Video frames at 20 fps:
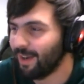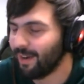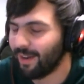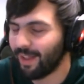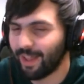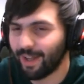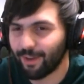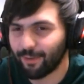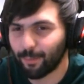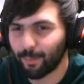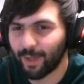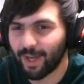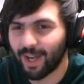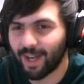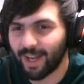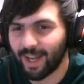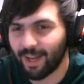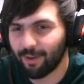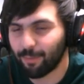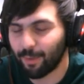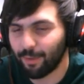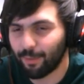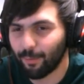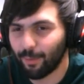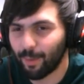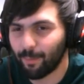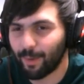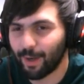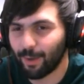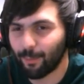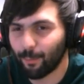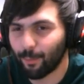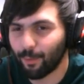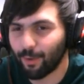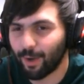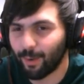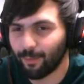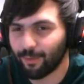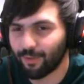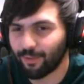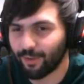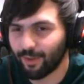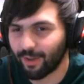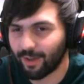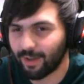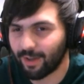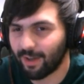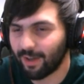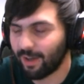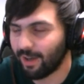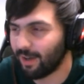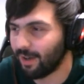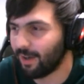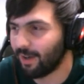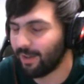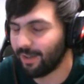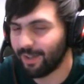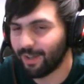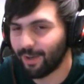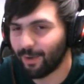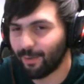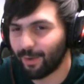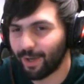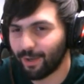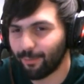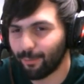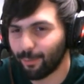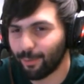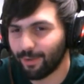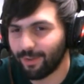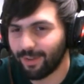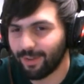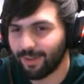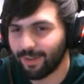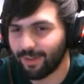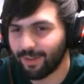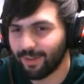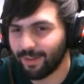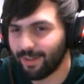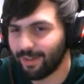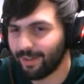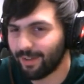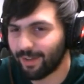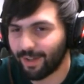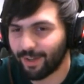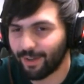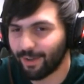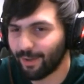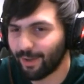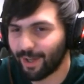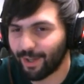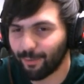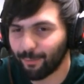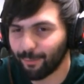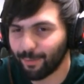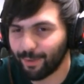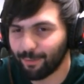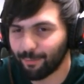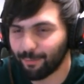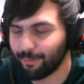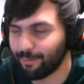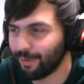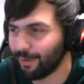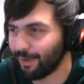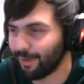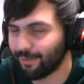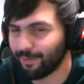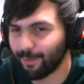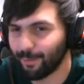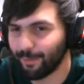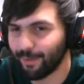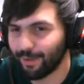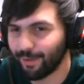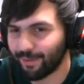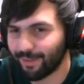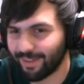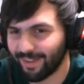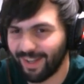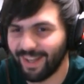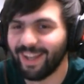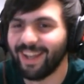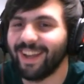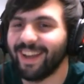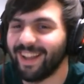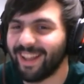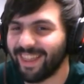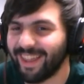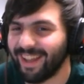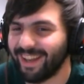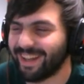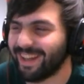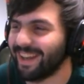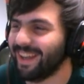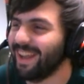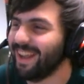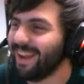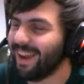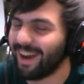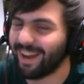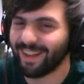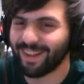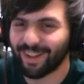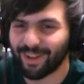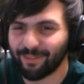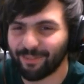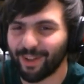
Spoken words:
And as we got halfway through Empire at War, I was just like, I don't know. I don't even feel like doing this. Like, I love